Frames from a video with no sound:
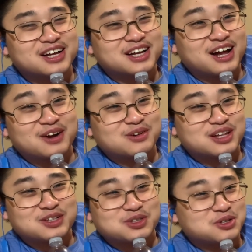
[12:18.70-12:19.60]
I don't
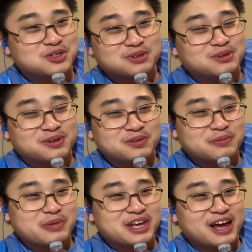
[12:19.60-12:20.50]
think Jotaro
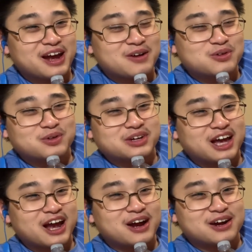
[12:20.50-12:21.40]
would
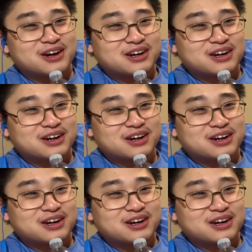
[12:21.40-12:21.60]
care.